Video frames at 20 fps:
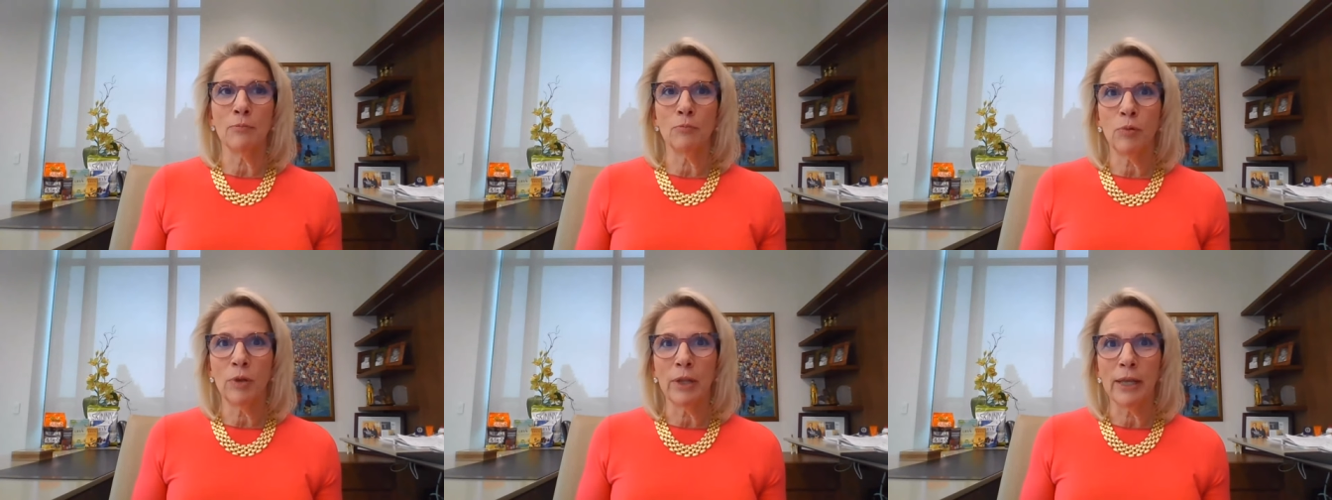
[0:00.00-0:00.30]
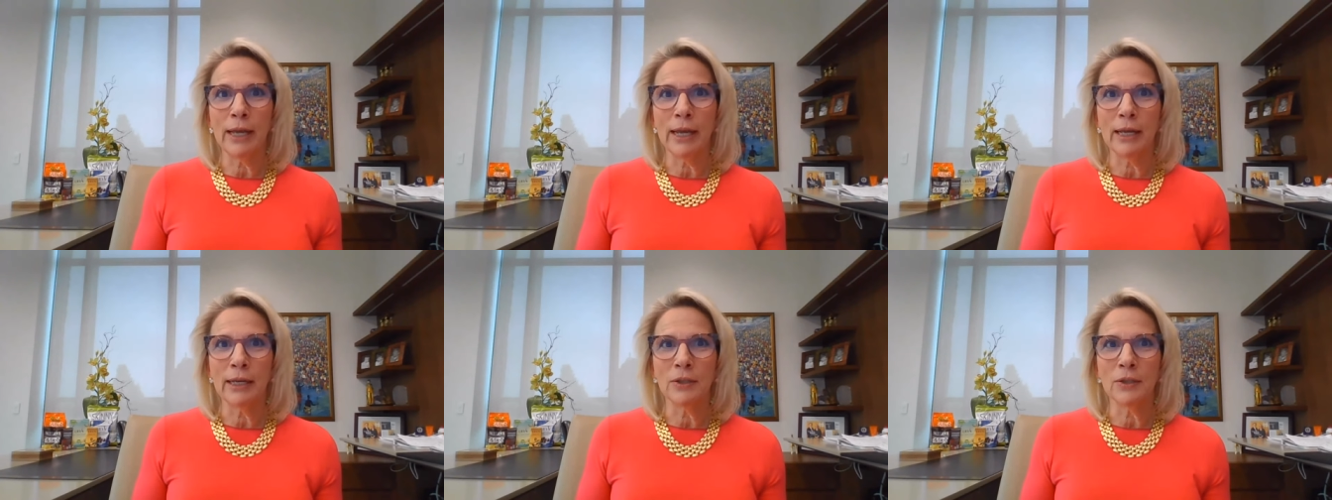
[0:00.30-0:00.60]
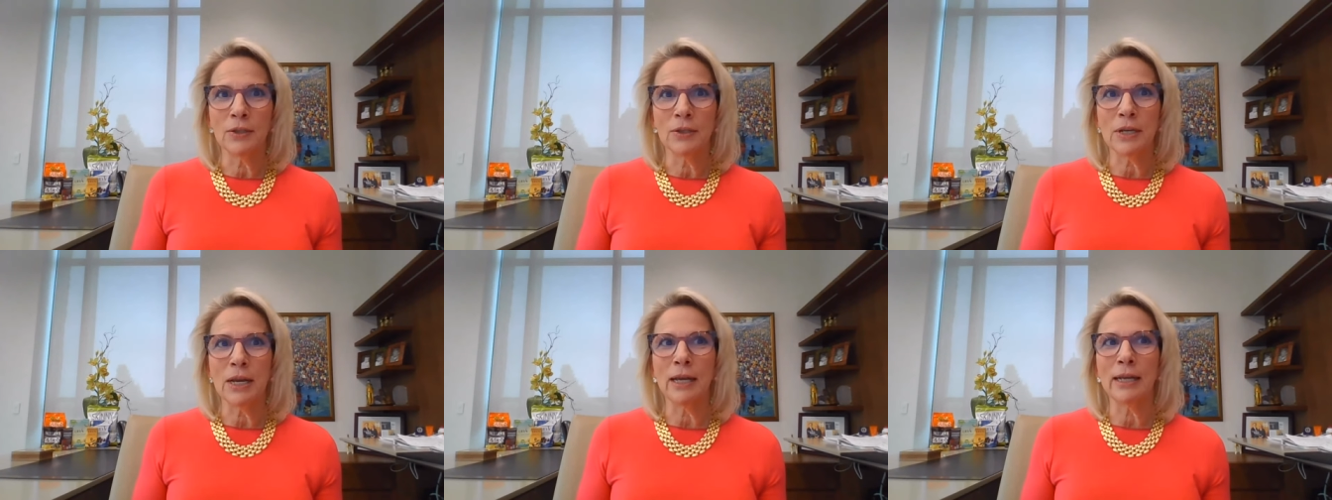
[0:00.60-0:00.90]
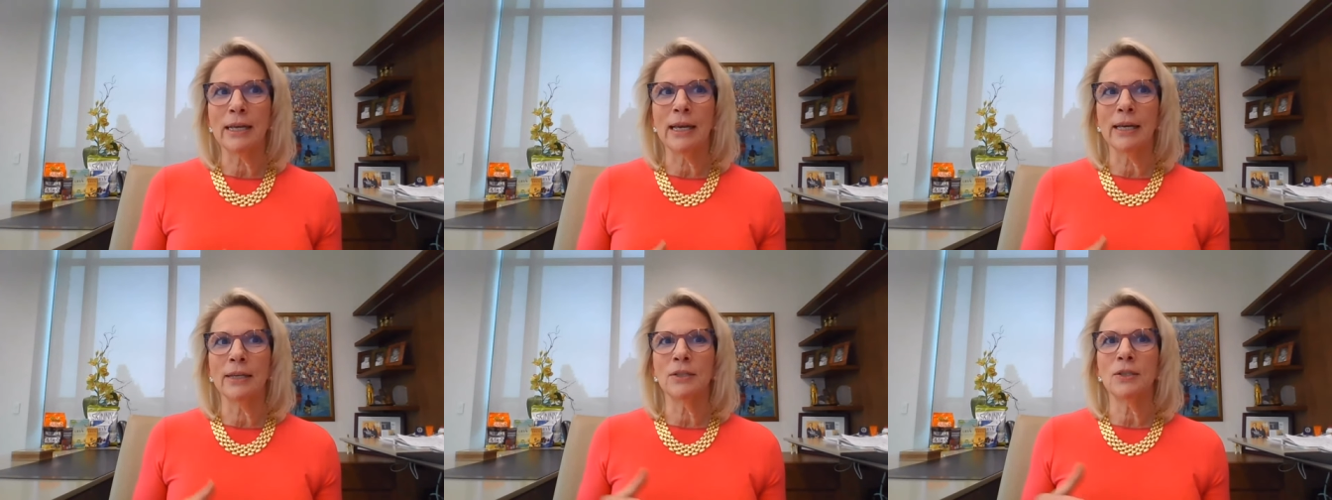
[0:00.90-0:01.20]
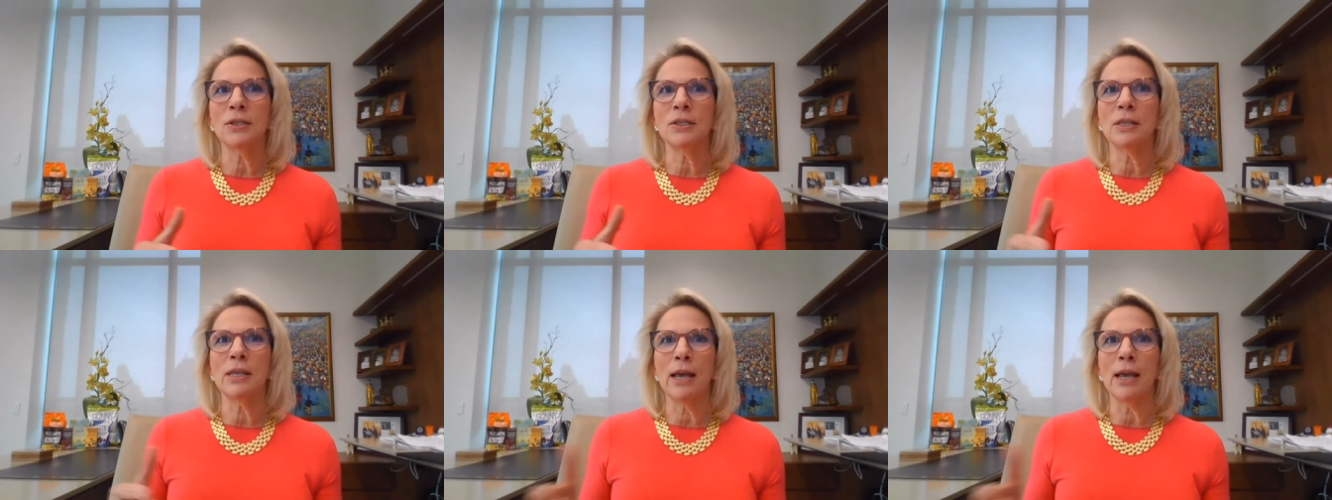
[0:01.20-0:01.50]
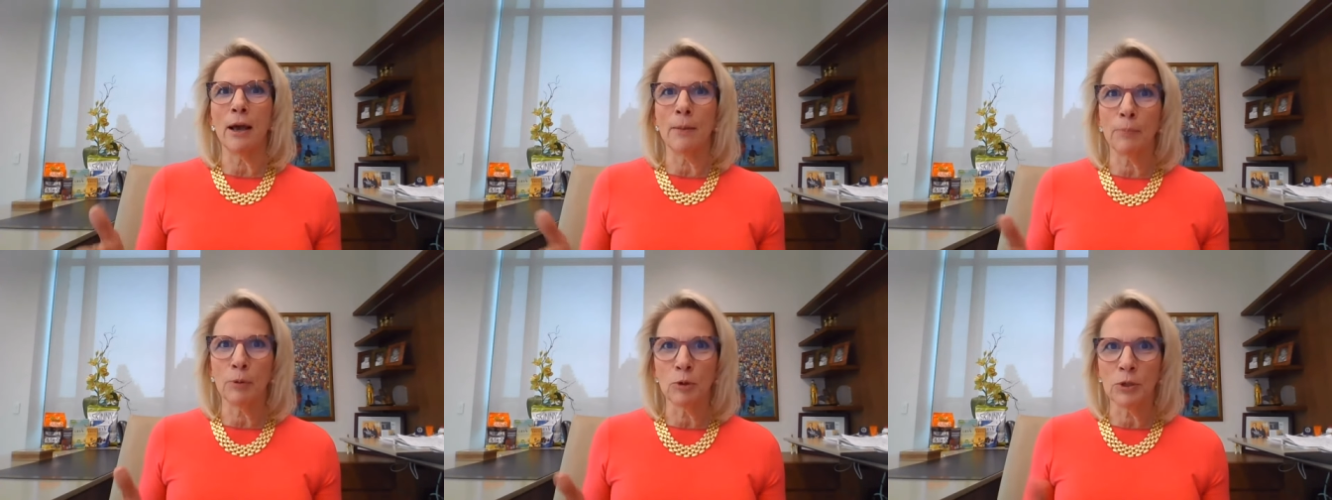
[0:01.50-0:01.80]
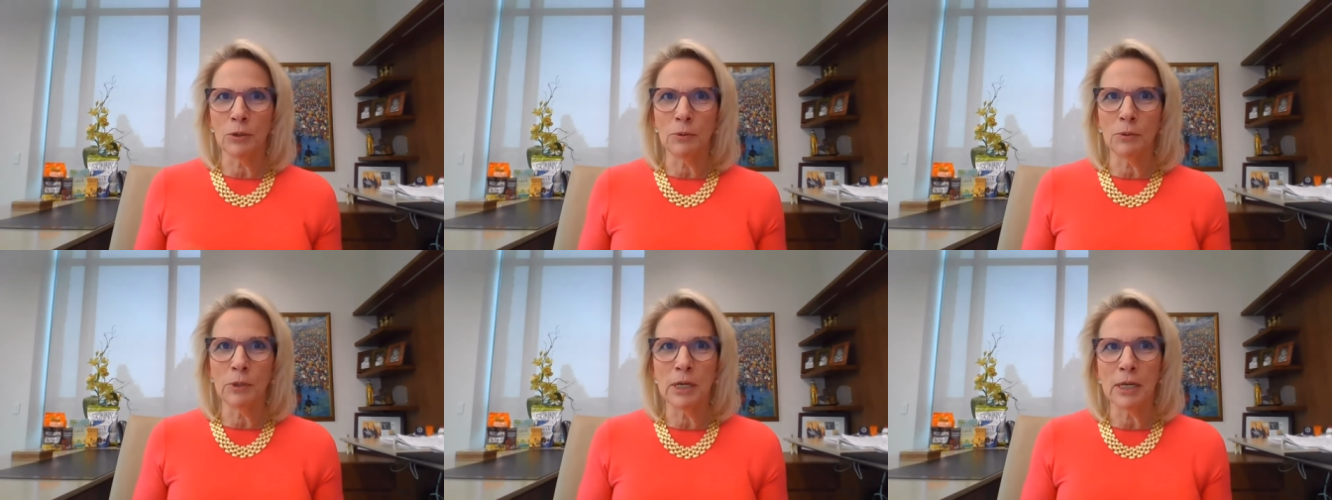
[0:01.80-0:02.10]
and plans against the
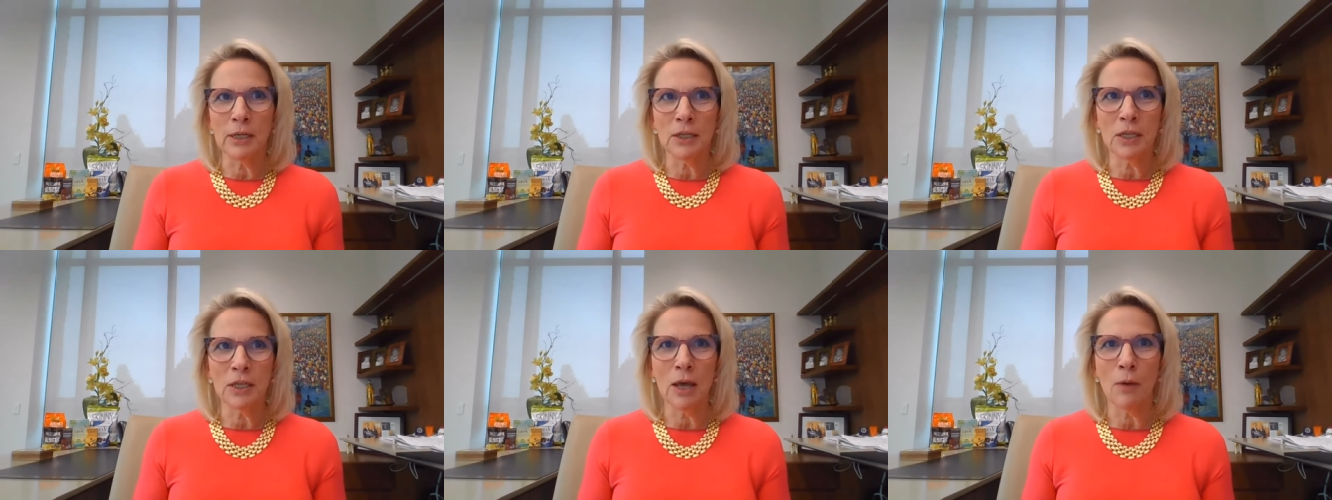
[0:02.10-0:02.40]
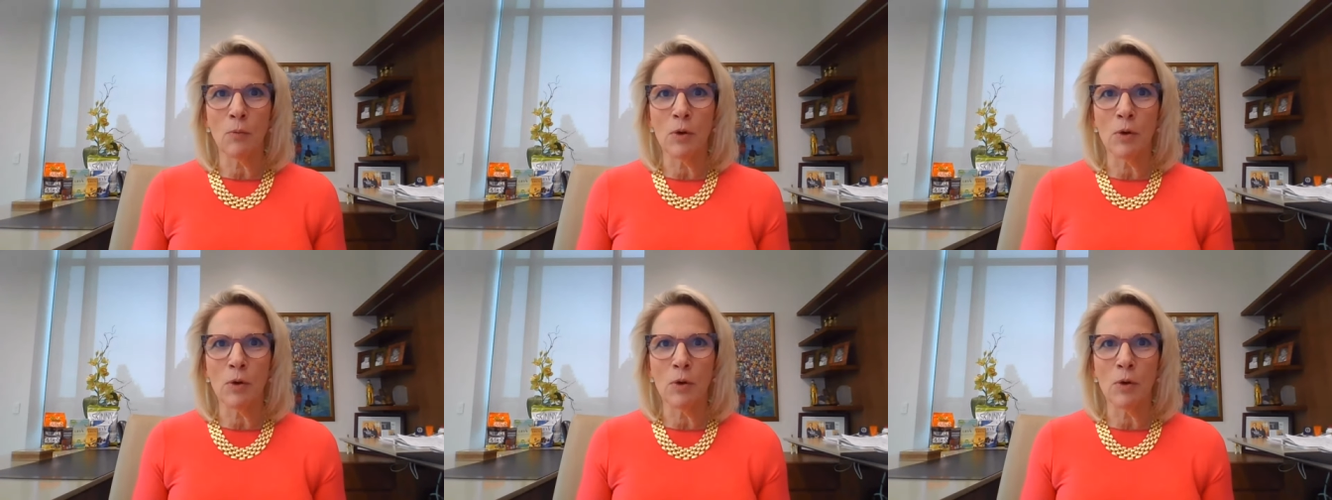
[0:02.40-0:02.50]
opportunities